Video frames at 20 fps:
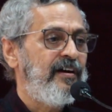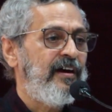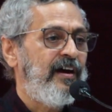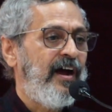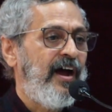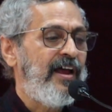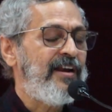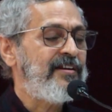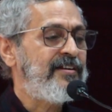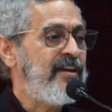
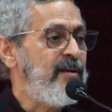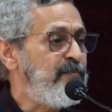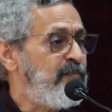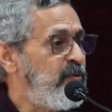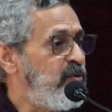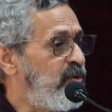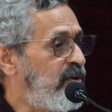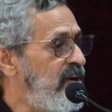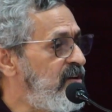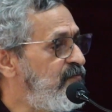I'll keep
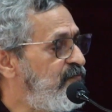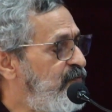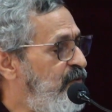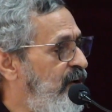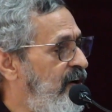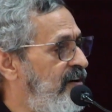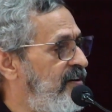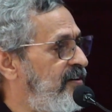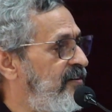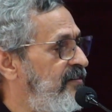looking
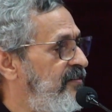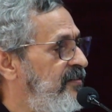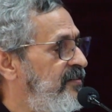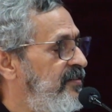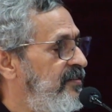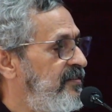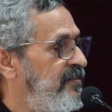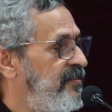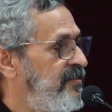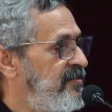for
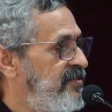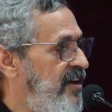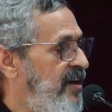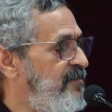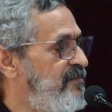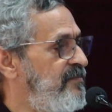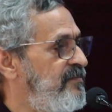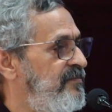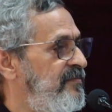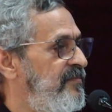
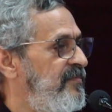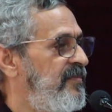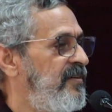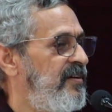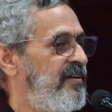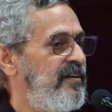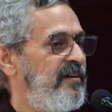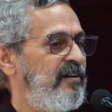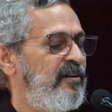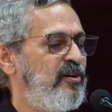some
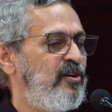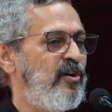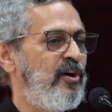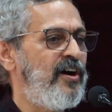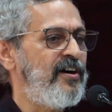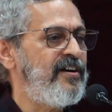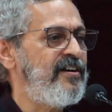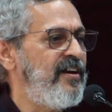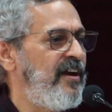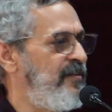
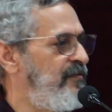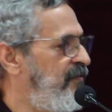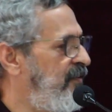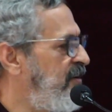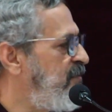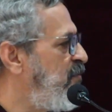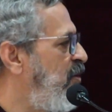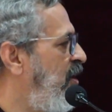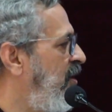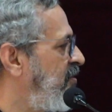God in
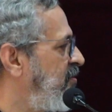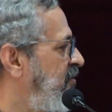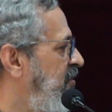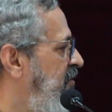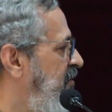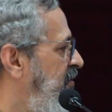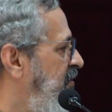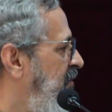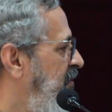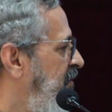every mosque
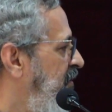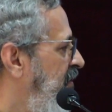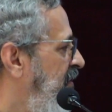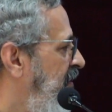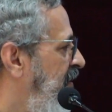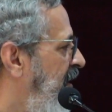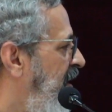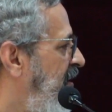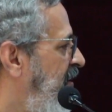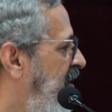
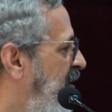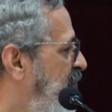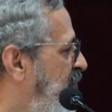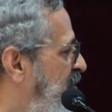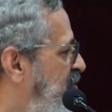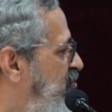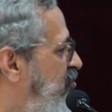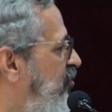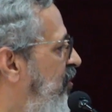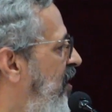and keep
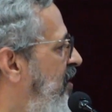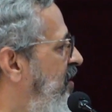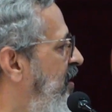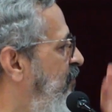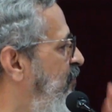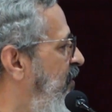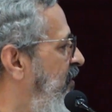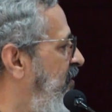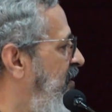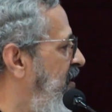destroying
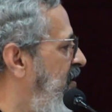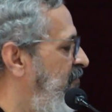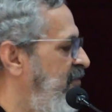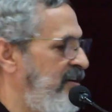everything.